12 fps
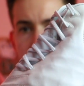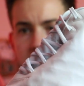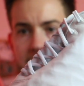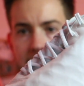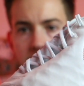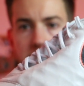
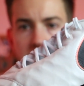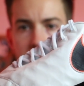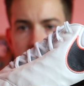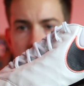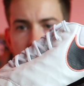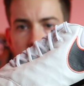down the
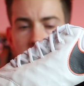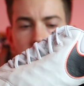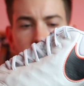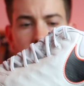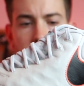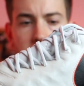middle
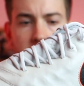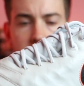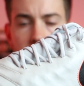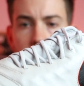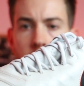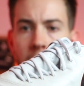means
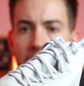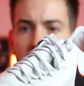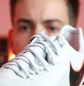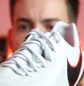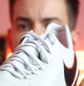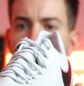that you have